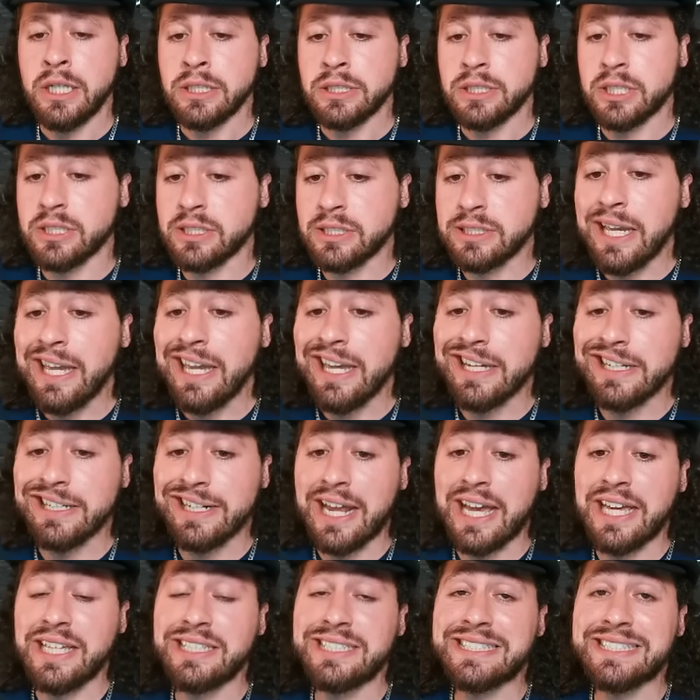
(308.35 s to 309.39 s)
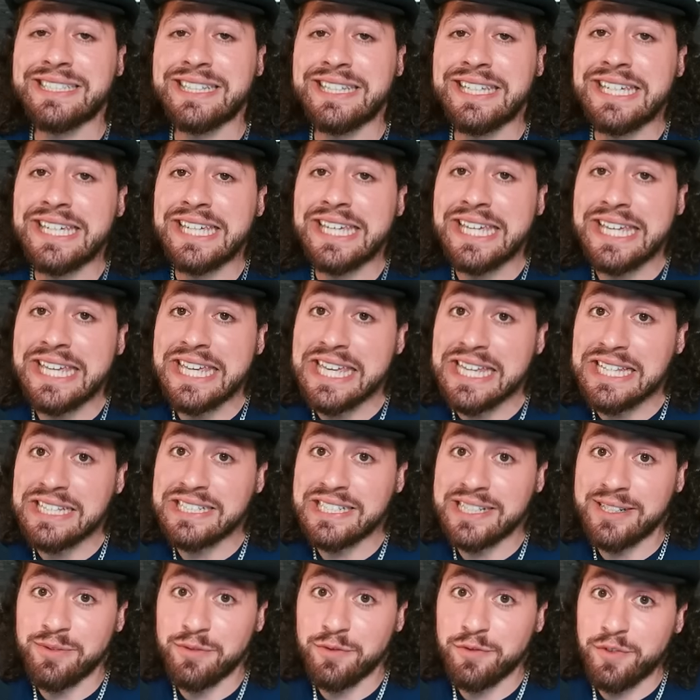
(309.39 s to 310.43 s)
to say it nicely,
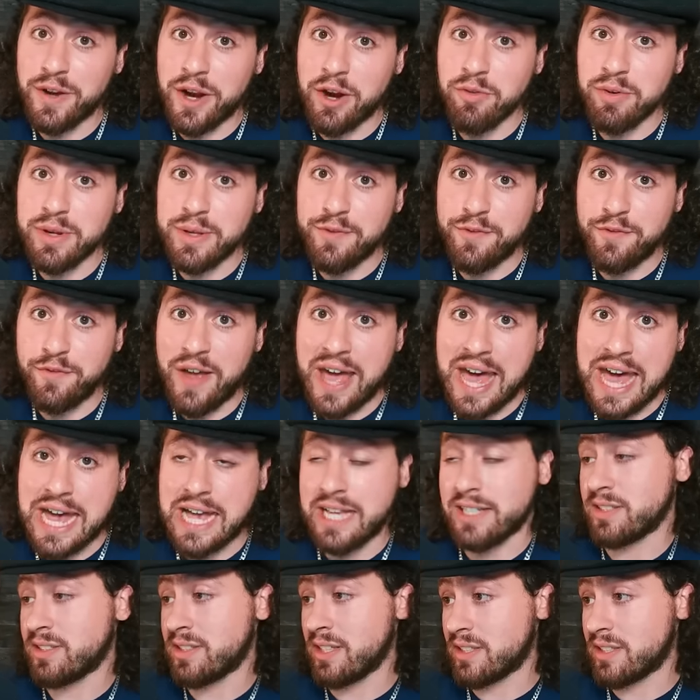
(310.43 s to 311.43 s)
isn't very fast.